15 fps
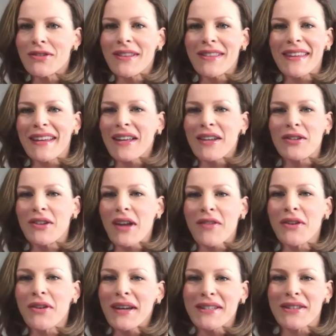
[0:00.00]
like, have
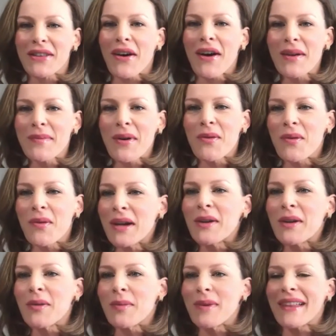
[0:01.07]
you guys thought about what
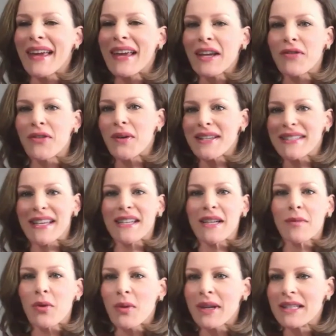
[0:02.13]
it'll be like if you guys end up
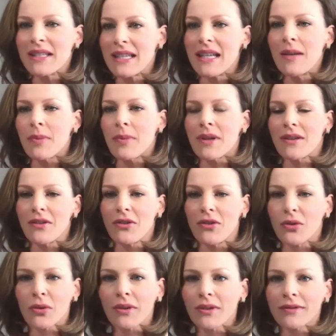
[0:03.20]
going deep and
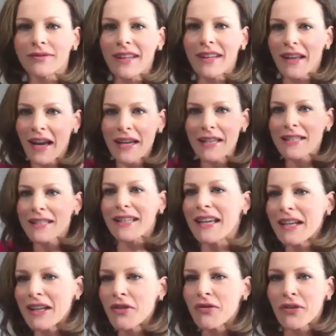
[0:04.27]
you're
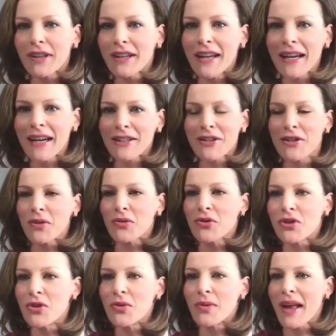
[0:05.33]
isolated for the next
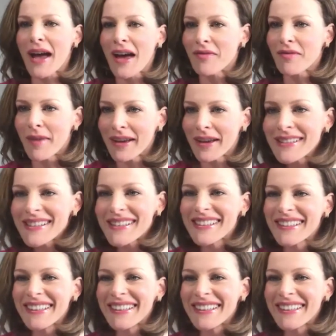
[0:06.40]
2.5 months?